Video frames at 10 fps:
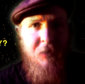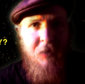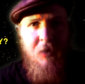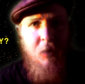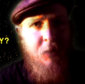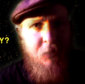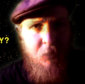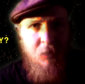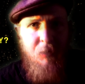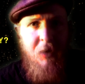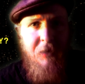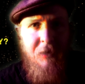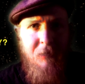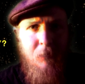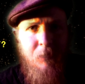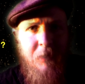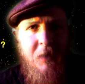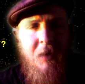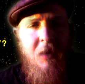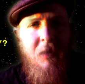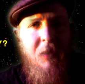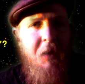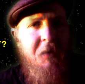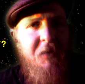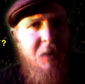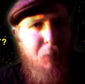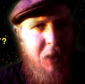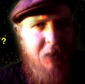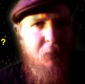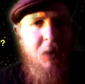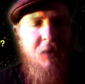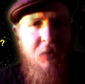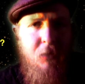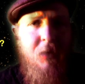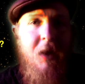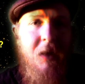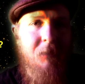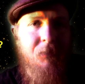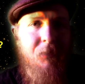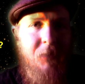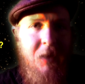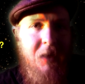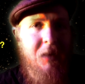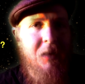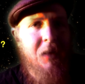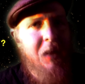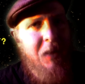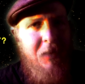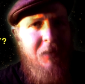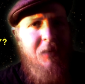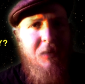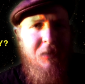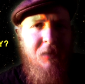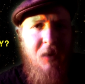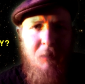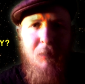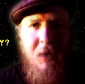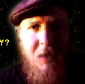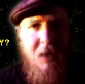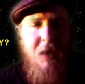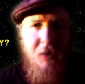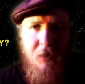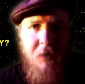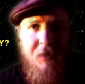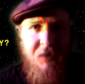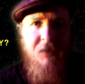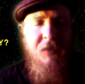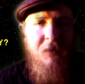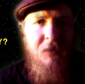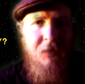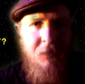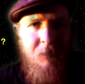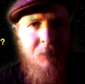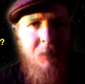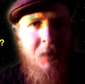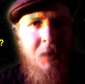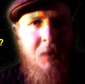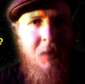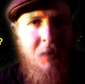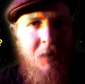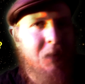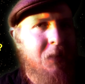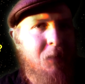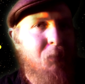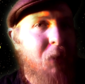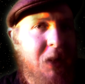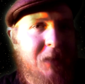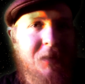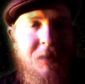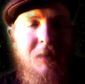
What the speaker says: to the cause of the rebellion, there's a pathway to that at least has some mechanical assistance. But,